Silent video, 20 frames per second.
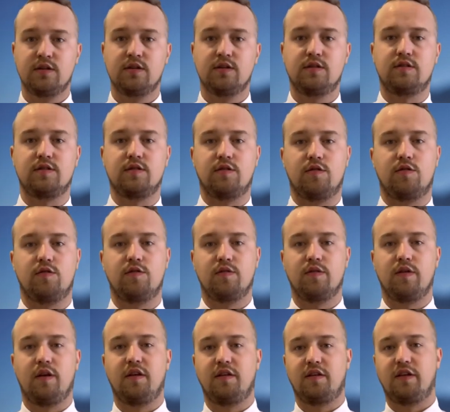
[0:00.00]

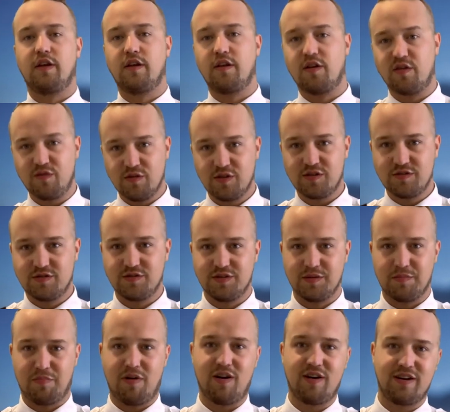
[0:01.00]
So don't go to
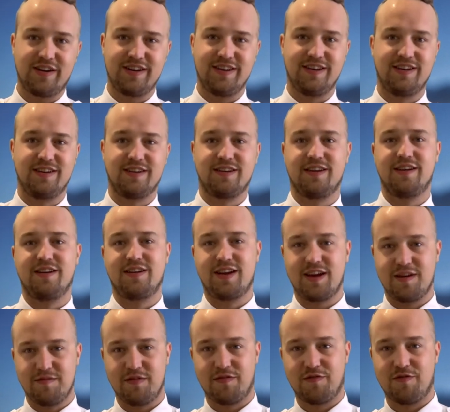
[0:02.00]
the party a
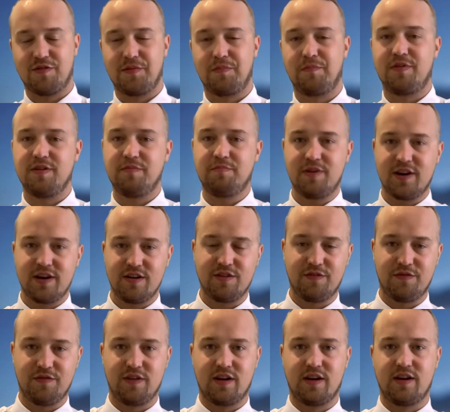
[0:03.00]
day before, prepare your
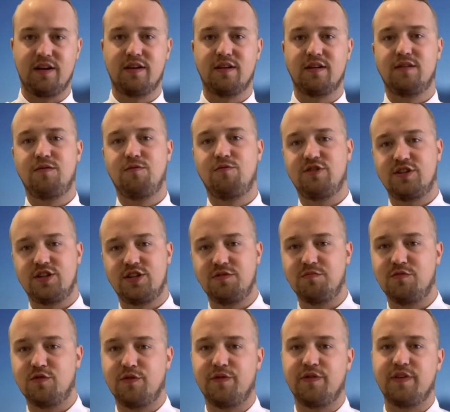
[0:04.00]
flight, watch a
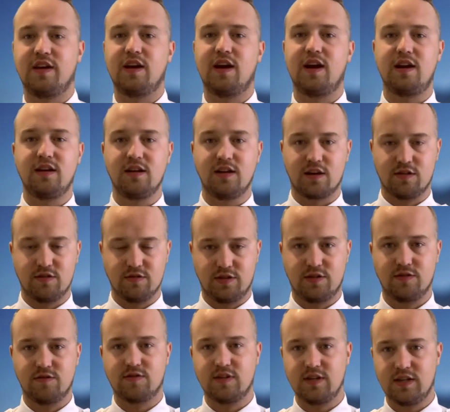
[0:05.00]
movie and go
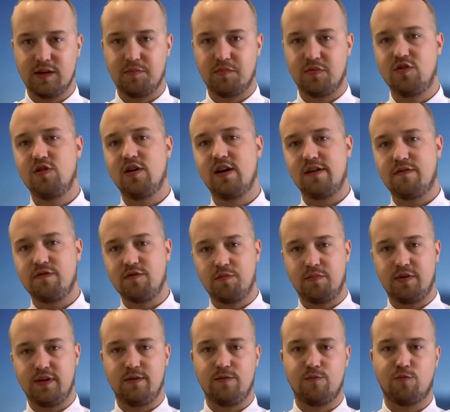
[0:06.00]
to sleep. You have to
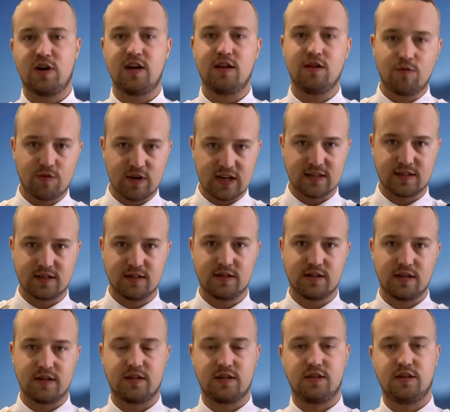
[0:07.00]
be well rested
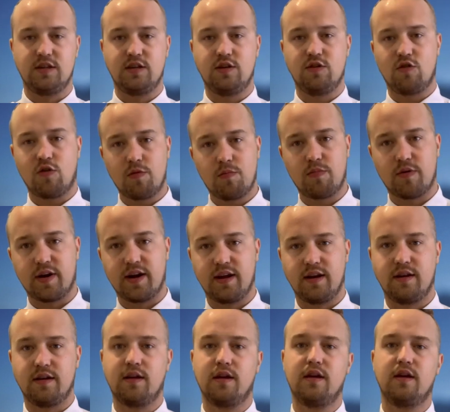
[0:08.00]
that your
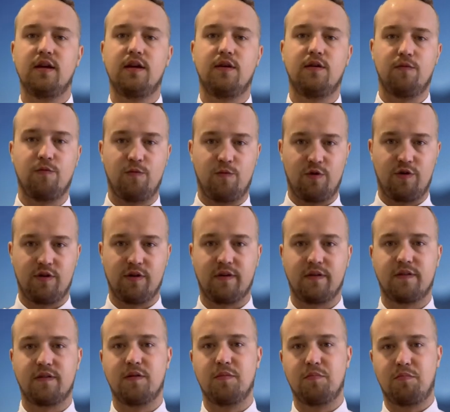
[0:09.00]
brain
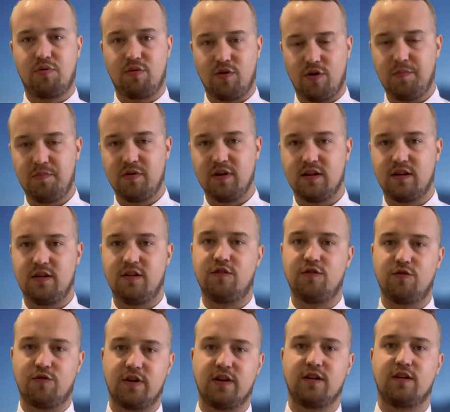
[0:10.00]
works properly
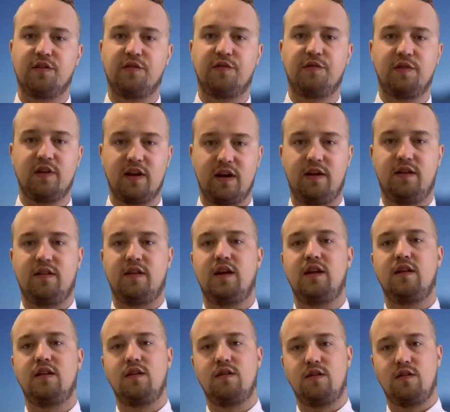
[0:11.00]
during the flight
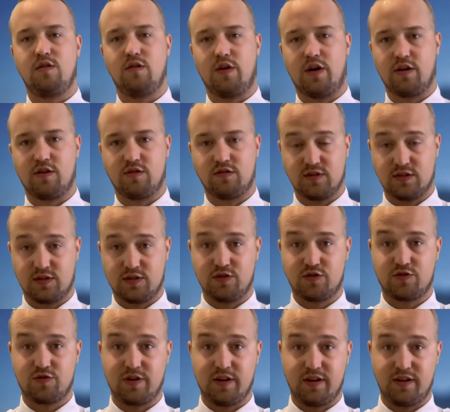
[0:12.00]
and you are
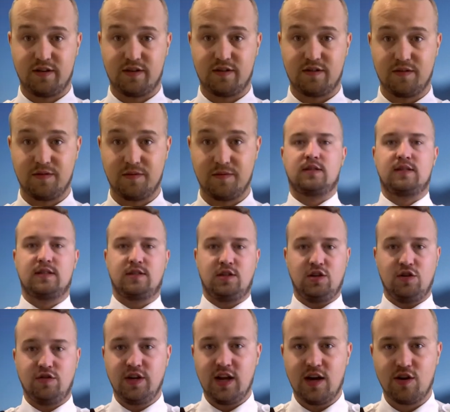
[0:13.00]
concentrated.
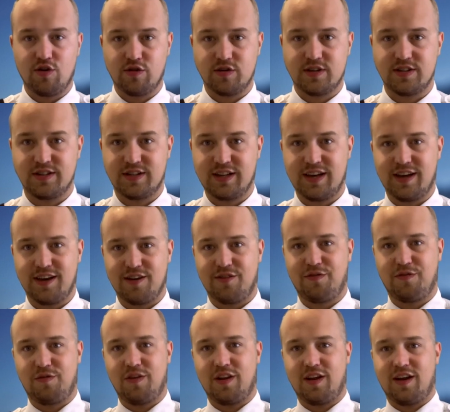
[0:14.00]
So now the day
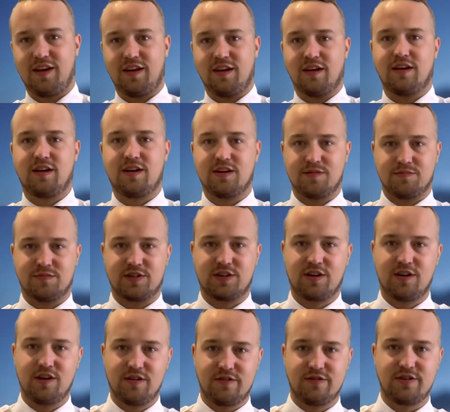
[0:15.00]
of flying comes
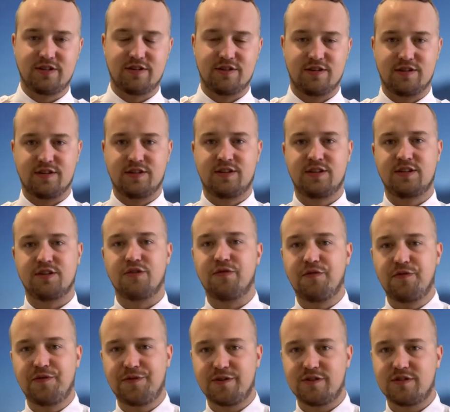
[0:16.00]
closer. So
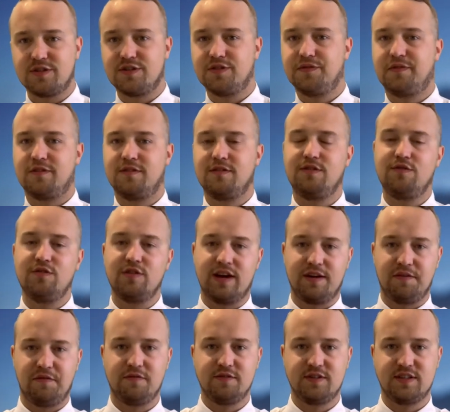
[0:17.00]
first of all, you
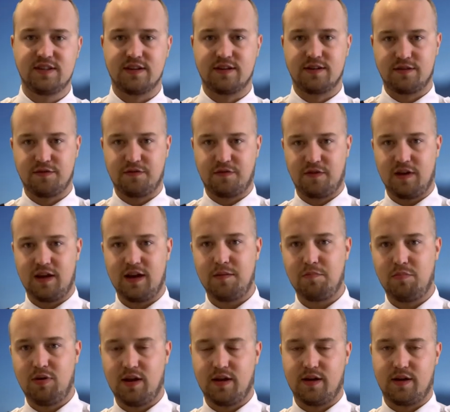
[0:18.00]
have to send the
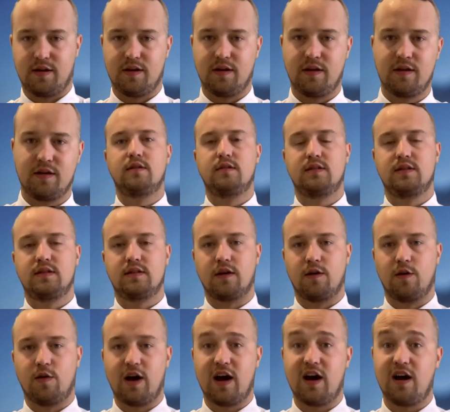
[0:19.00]
flight plan.
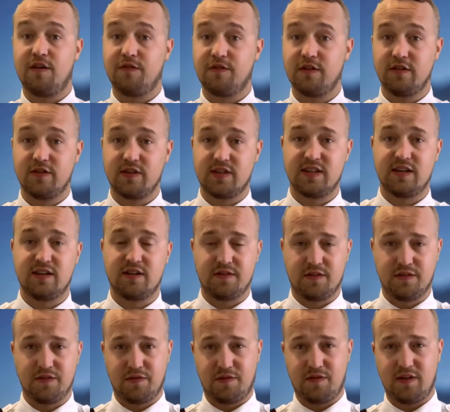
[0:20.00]
So after you send
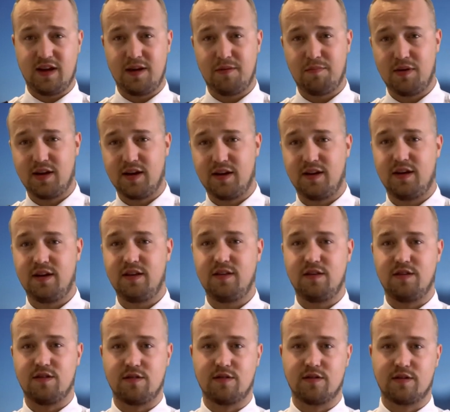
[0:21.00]
the flight plan and
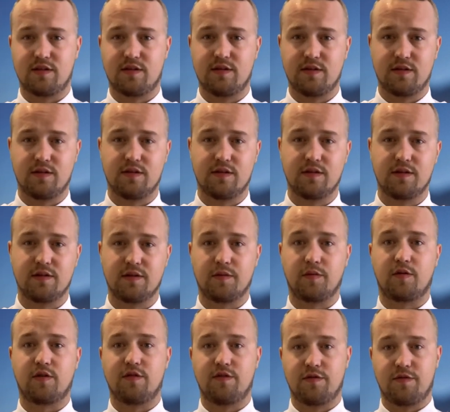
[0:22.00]
you got
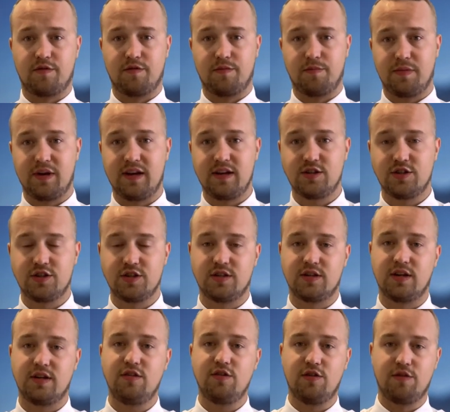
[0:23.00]
the confirmation
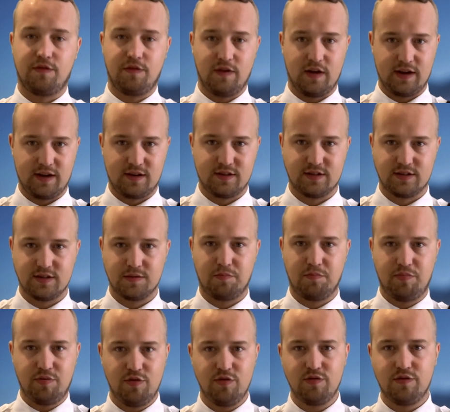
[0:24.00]
that your flight is
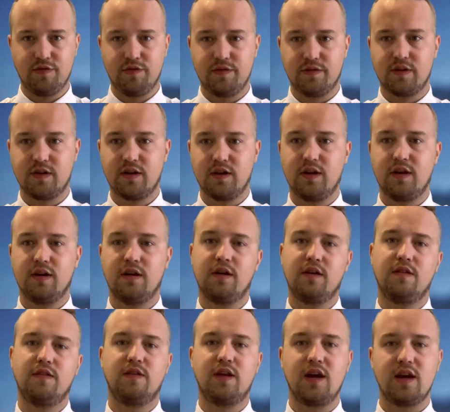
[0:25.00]
approved,
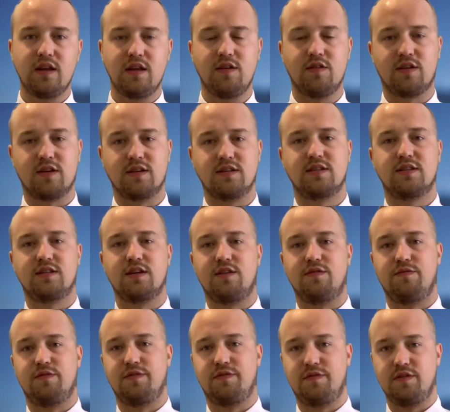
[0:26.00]
then you can
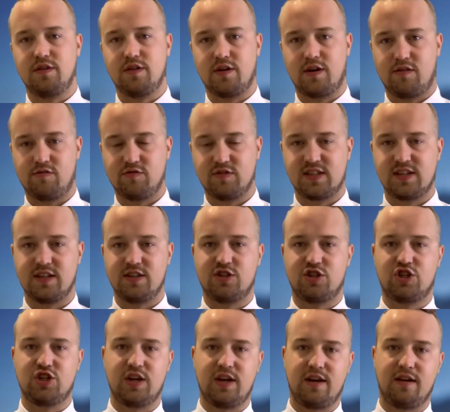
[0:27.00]
start with your outside
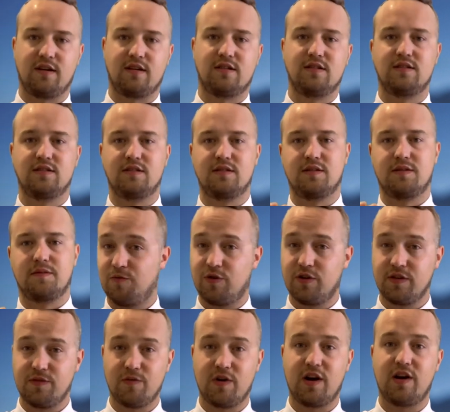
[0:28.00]
check.
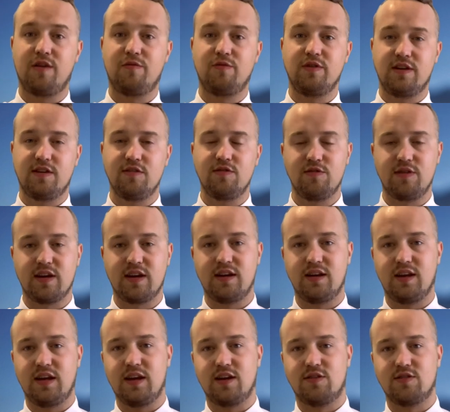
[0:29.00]
What are we doing in
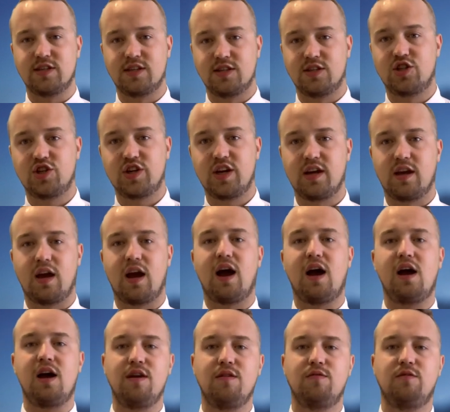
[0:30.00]
the outside check?
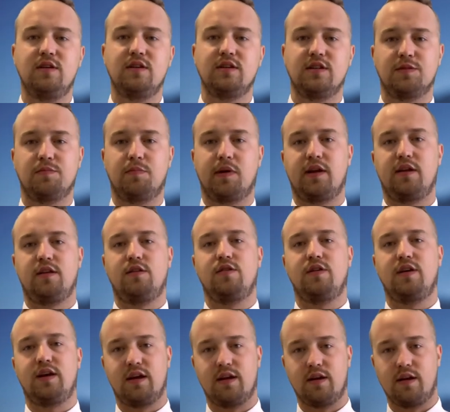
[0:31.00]
I will explain
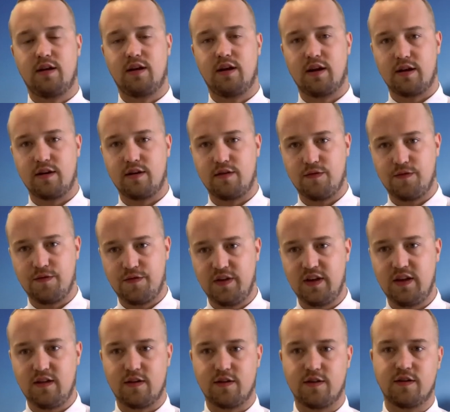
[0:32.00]
you in another
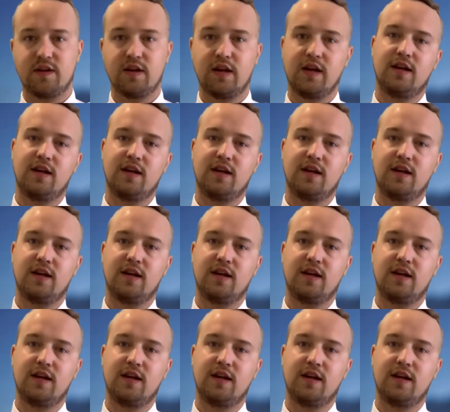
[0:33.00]
video.